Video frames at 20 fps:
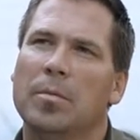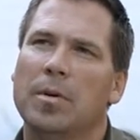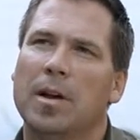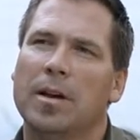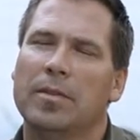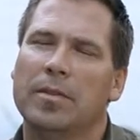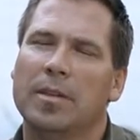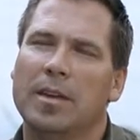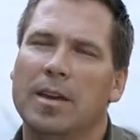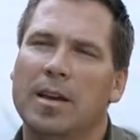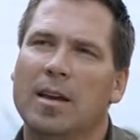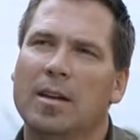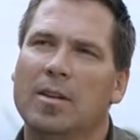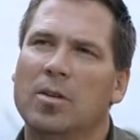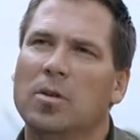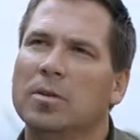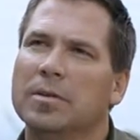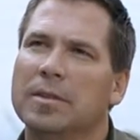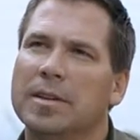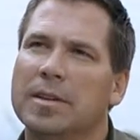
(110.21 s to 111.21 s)
at the uh,
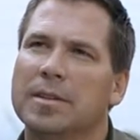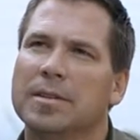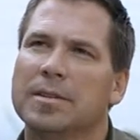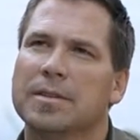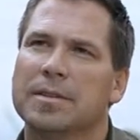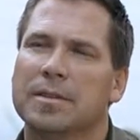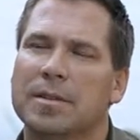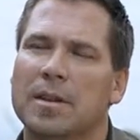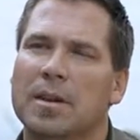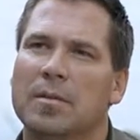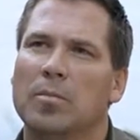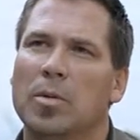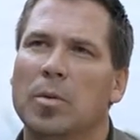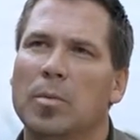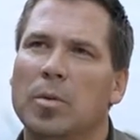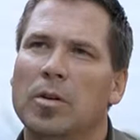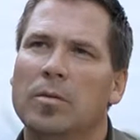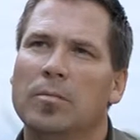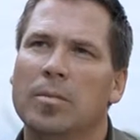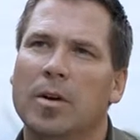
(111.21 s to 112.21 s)
Golden Hills
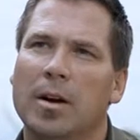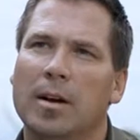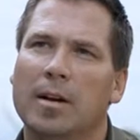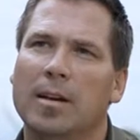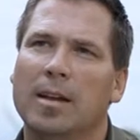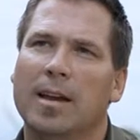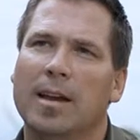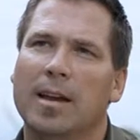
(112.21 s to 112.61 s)
Mobile Home Park?